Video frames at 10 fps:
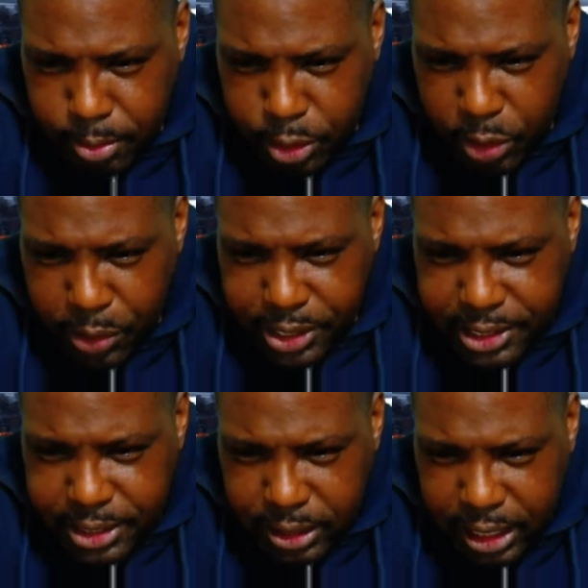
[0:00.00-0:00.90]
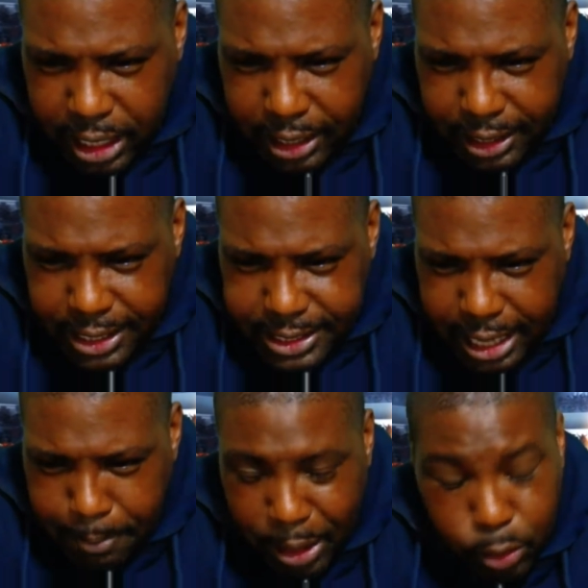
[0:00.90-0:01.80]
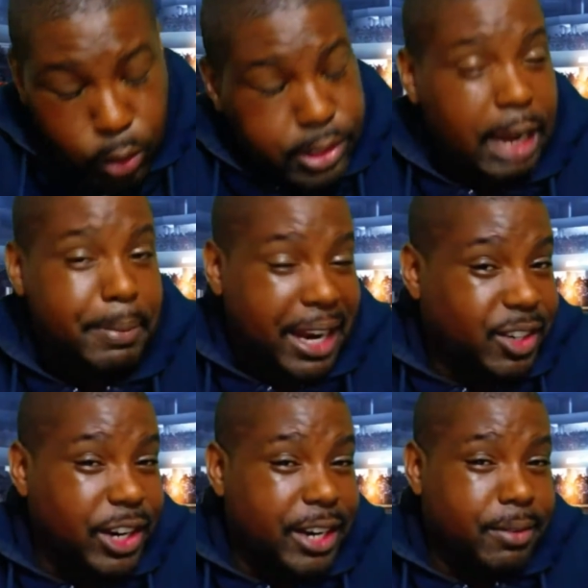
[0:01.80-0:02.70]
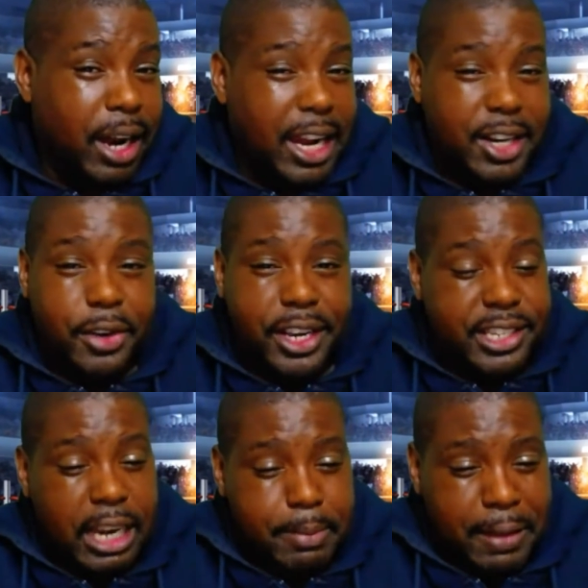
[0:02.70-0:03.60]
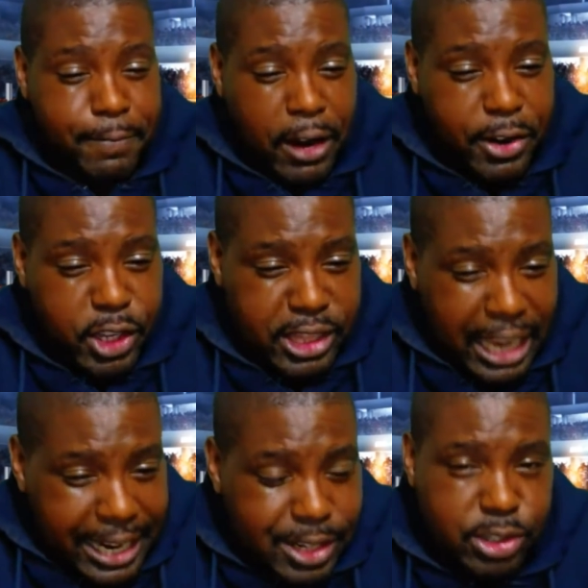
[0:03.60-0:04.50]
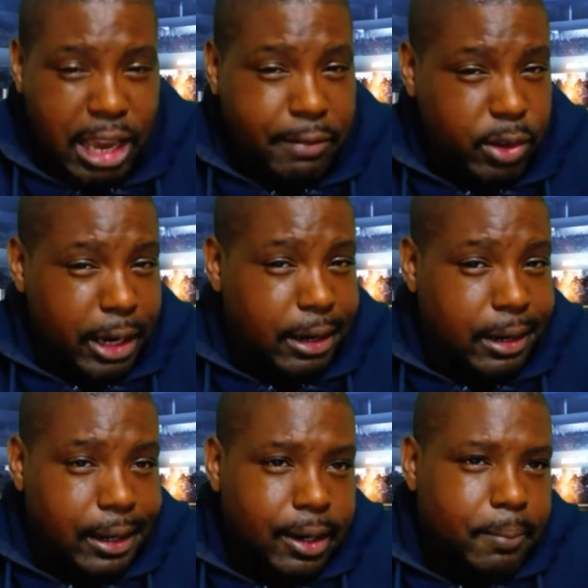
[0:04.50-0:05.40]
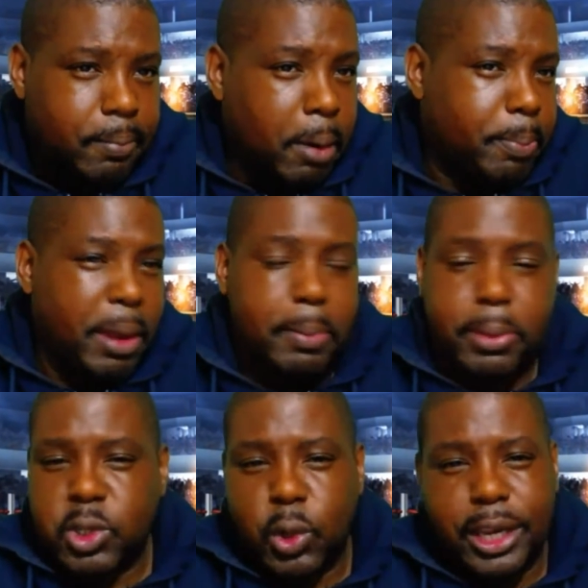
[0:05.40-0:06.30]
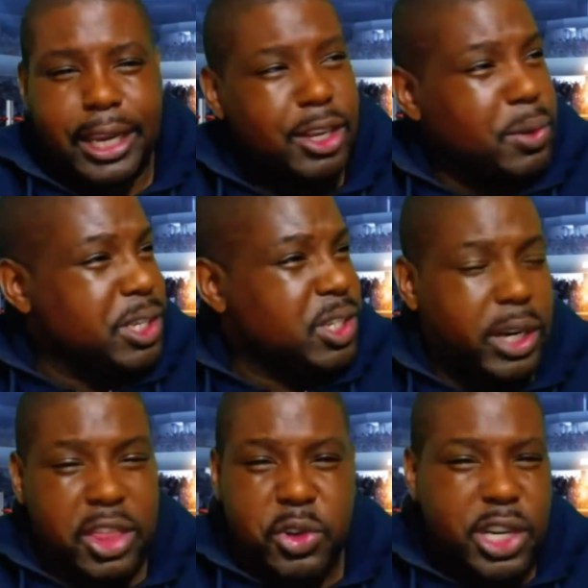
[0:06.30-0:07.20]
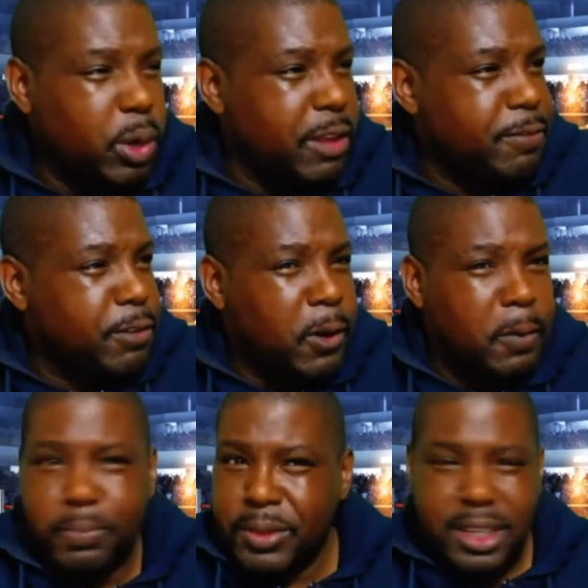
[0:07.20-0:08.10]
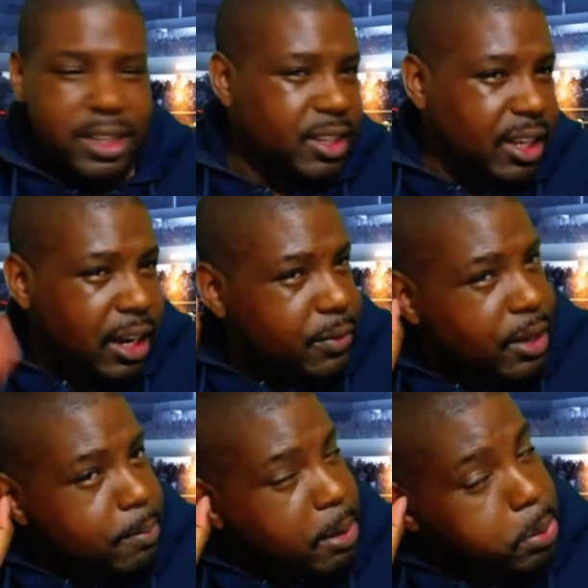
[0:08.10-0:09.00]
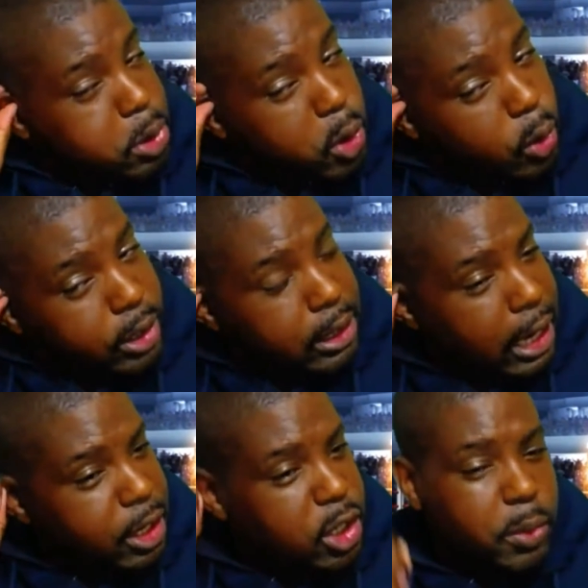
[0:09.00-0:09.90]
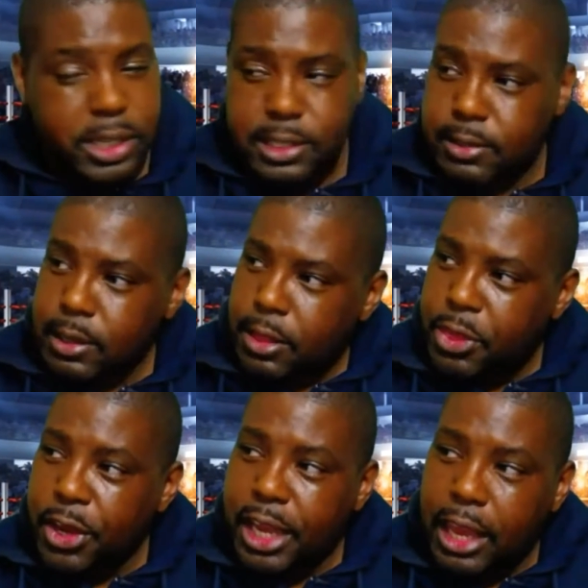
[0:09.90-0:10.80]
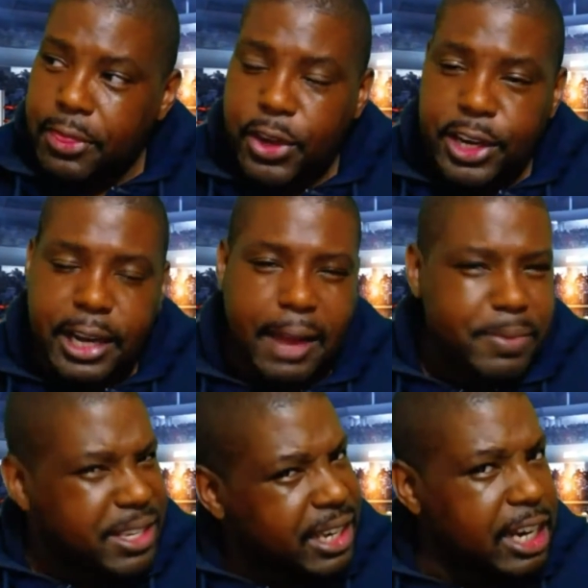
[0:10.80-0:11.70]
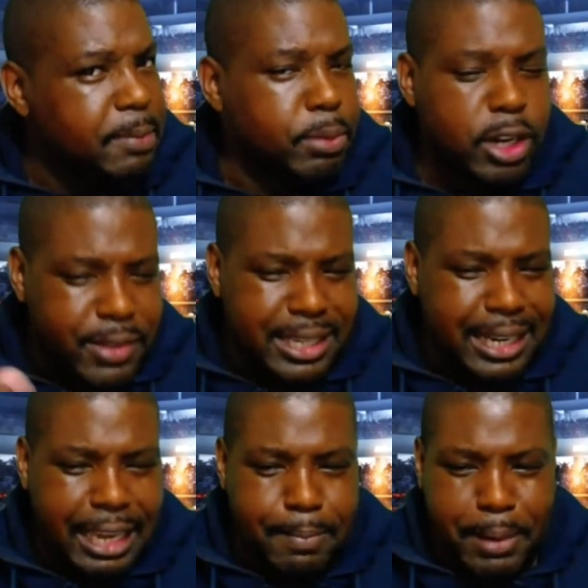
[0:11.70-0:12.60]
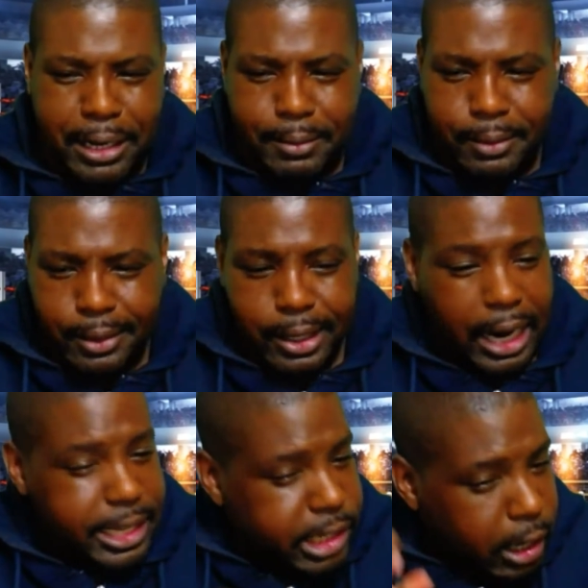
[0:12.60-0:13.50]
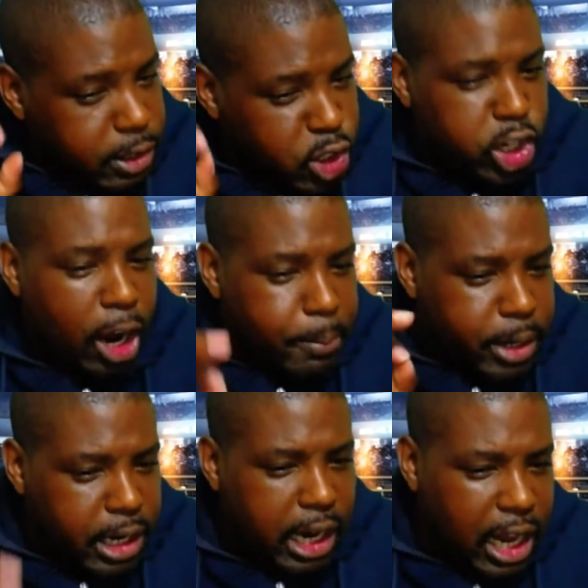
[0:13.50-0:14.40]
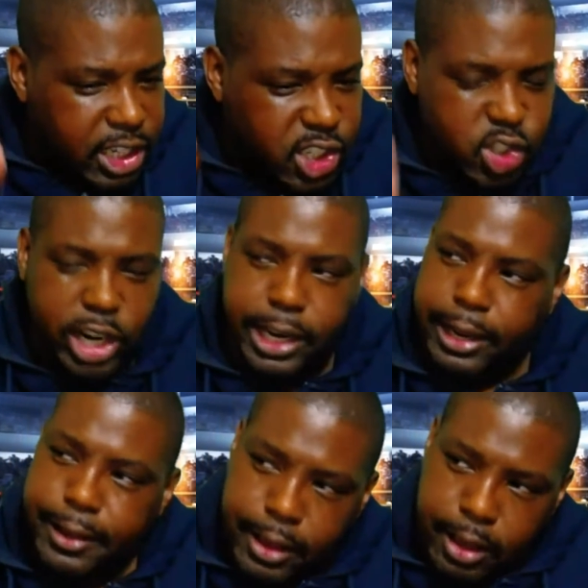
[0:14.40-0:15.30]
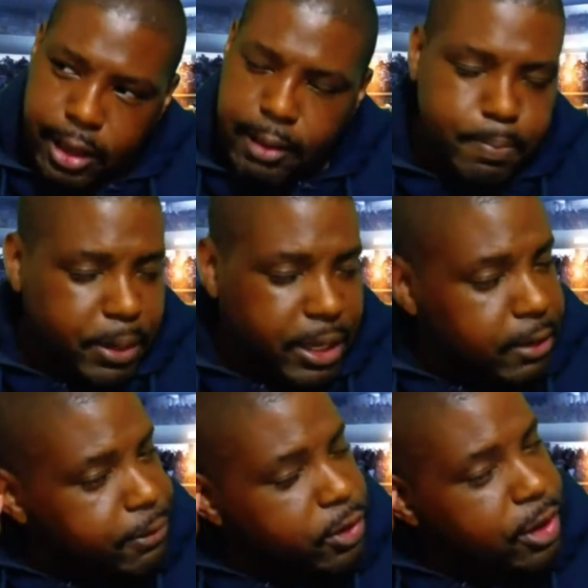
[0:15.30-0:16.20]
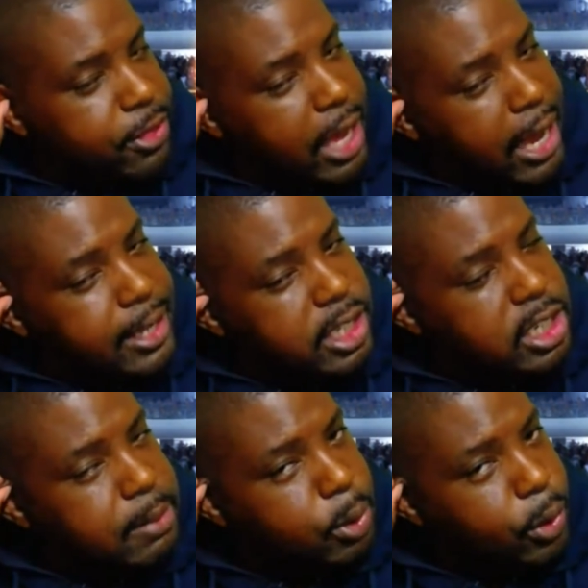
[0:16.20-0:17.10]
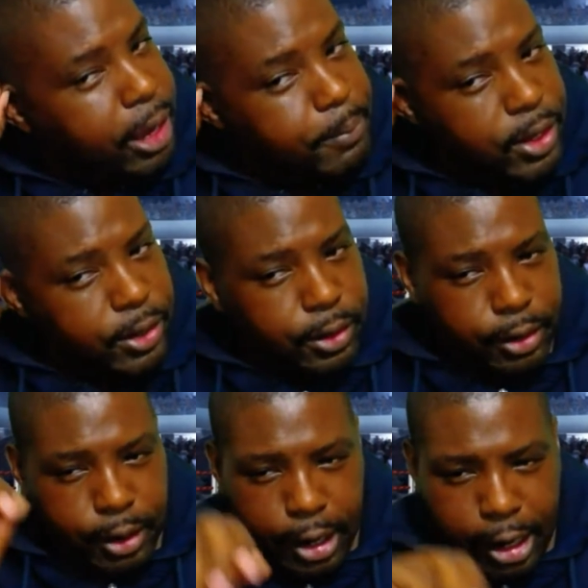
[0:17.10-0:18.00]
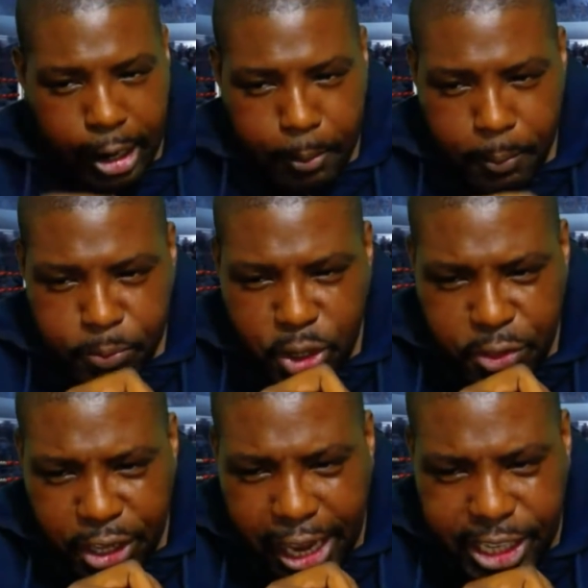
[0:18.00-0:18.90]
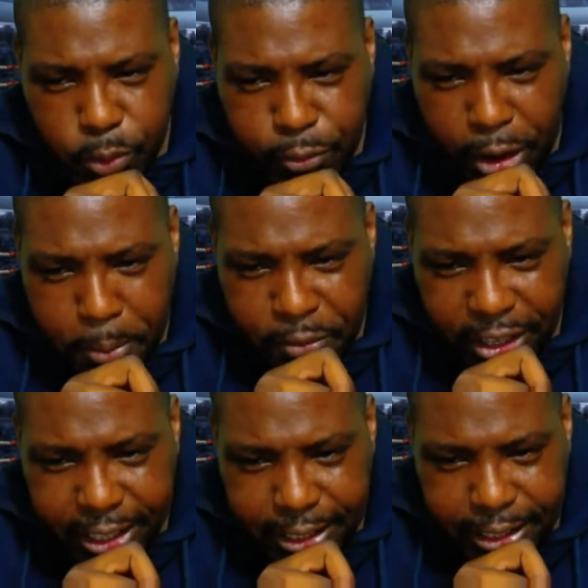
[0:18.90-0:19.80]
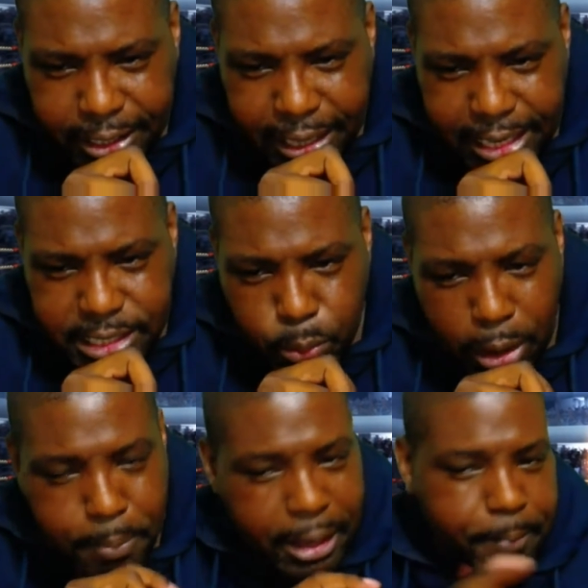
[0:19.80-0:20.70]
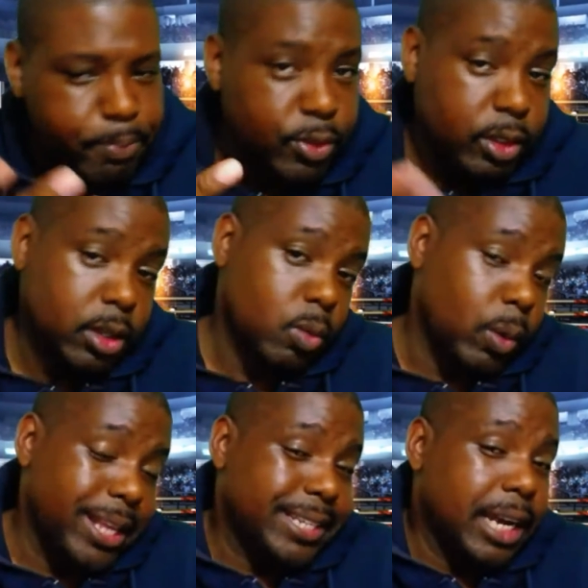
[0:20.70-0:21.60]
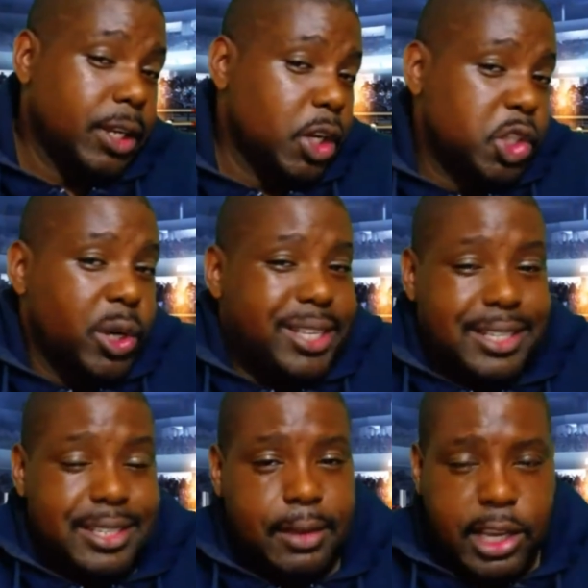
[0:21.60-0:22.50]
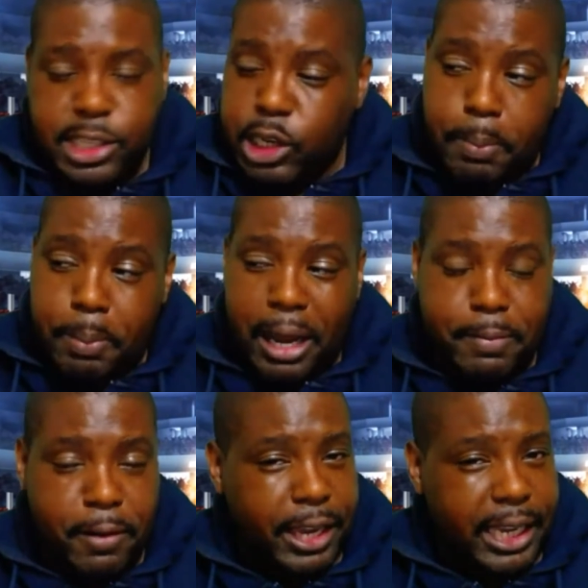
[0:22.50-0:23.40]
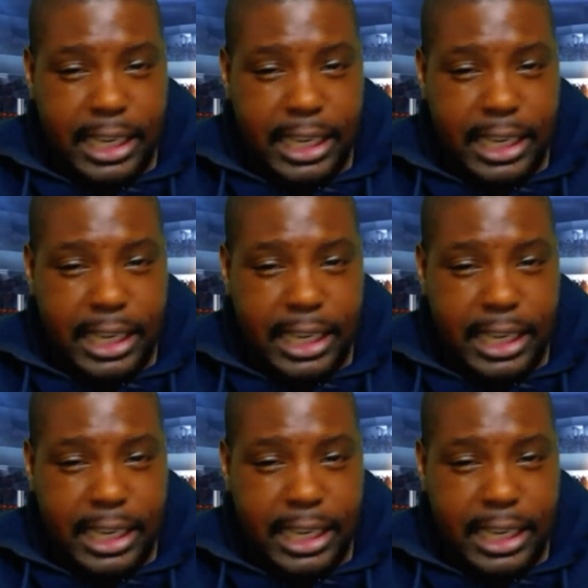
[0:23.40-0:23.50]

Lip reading: Hughie is still young. He's getting better all the time. I agree. He's going to be a very dangerous heavyweight. But people talking, Hughie's 23, 24. You know, people talking like Hughie's 38, 39. He's going to improve. He's going to get better. And he's got a top-class trainer in Peter Fury there to support him. Do you think AJ will fight Povetkin in the dates at Wembley? Well, he's got no choice, is he? He's got to fight Povetkin.